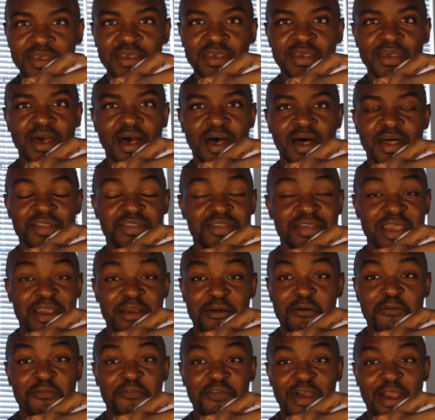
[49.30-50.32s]

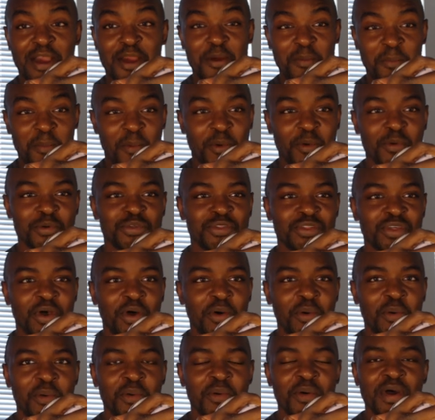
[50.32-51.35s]
Terrifier more
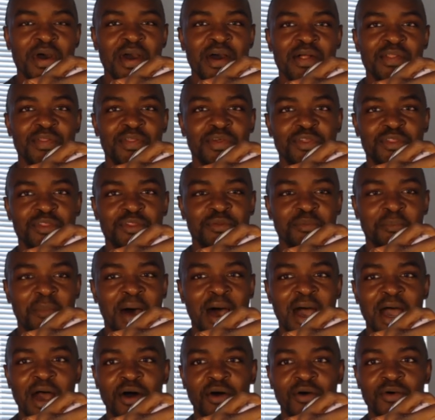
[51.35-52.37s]
so than
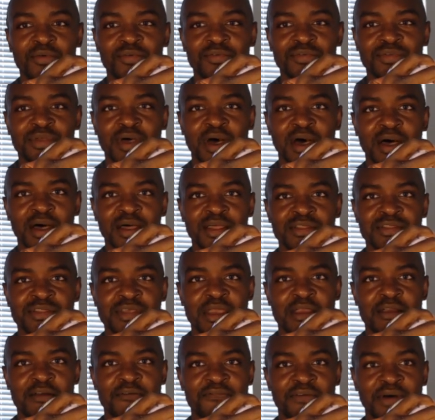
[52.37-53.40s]
Smile.
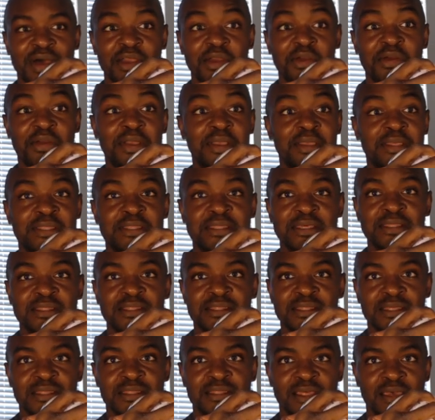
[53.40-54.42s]
Terrifier is
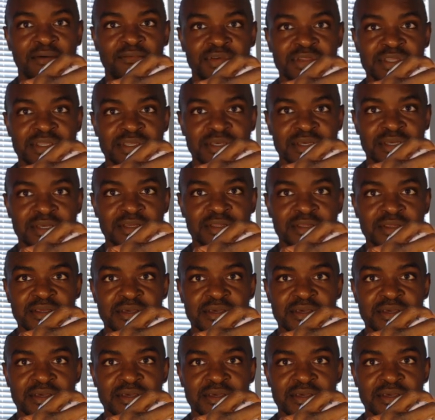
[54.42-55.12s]
NC-17.